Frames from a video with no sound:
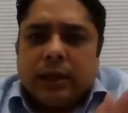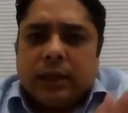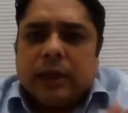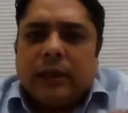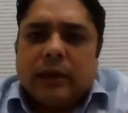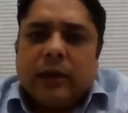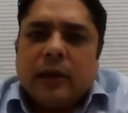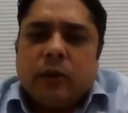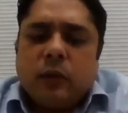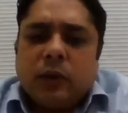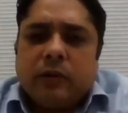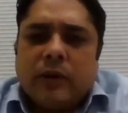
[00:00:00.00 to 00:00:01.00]

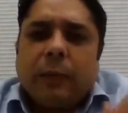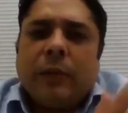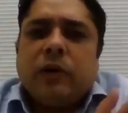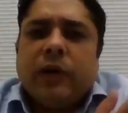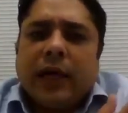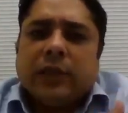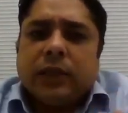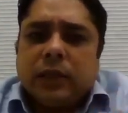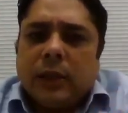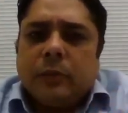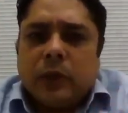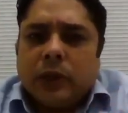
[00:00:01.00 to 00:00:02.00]
centigrade with rapid rise
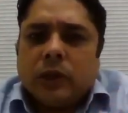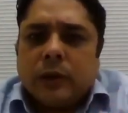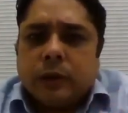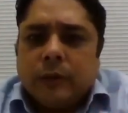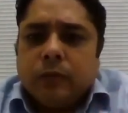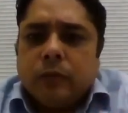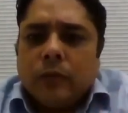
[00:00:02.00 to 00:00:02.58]
in temperature.